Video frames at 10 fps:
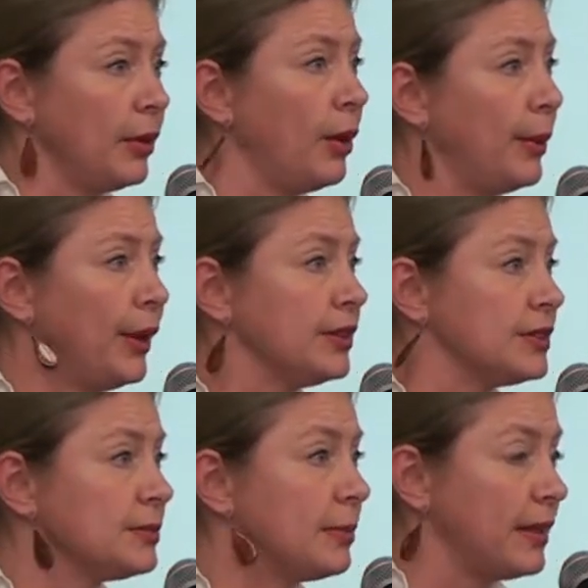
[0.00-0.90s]

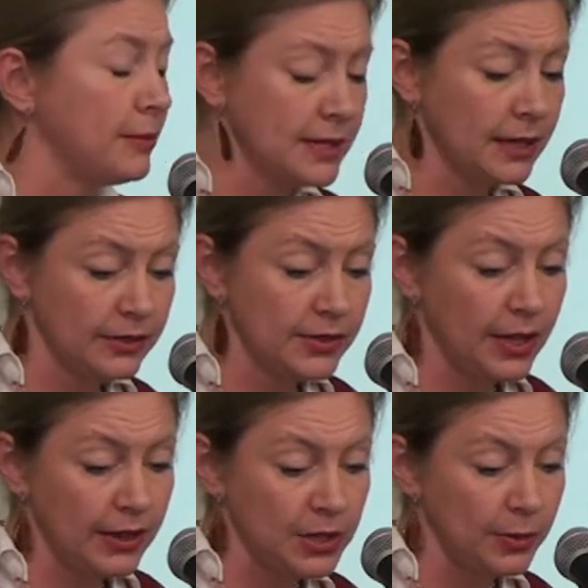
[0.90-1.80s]
components by themselves.
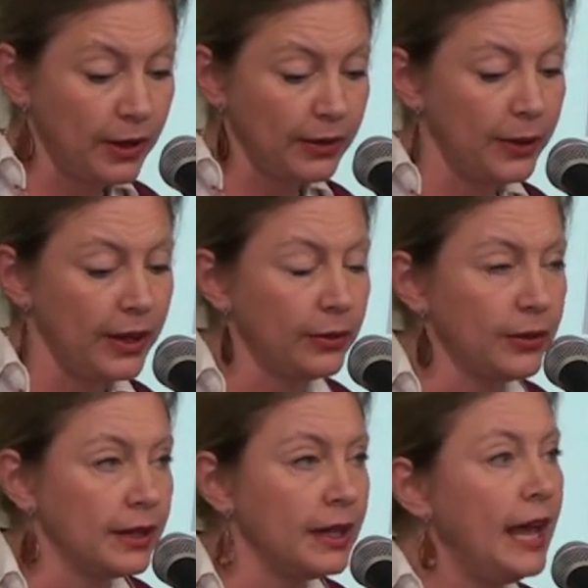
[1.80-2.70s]
So that's why
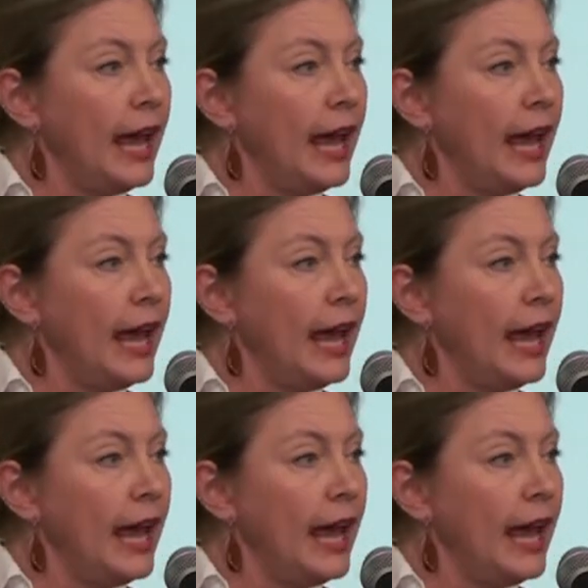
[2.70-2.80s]
all the.